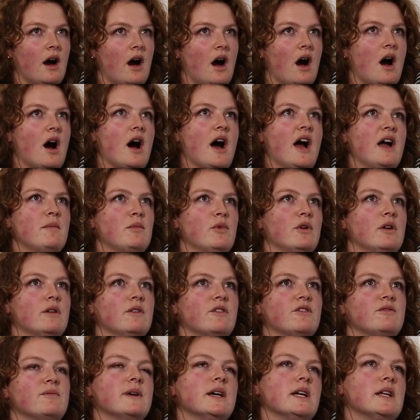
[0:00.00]
Eye
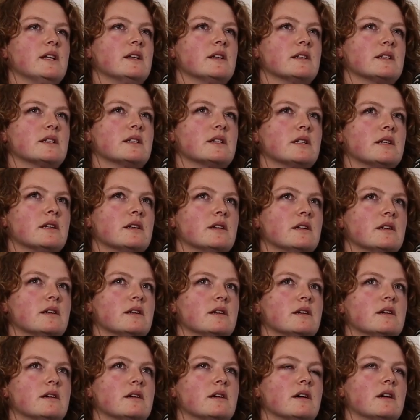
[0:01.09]
movement,
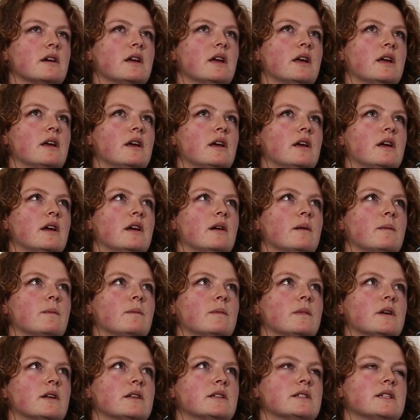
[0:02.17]

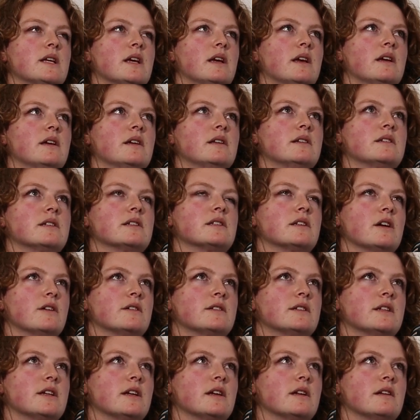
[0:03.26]
EMD,
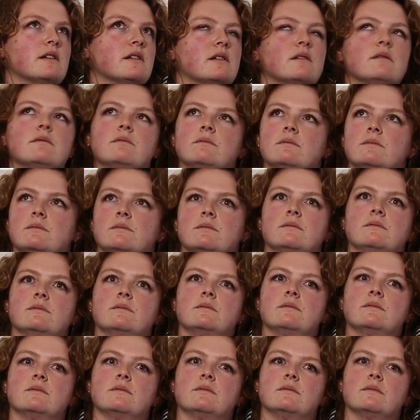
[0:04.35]
dissociate.
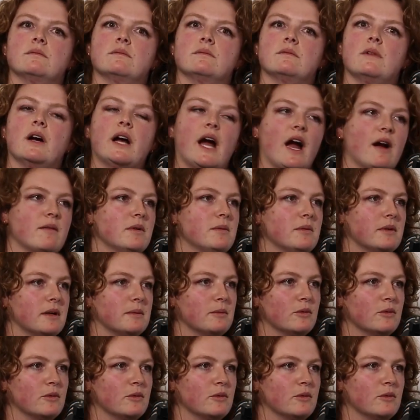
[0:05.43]
I can't remember anymore.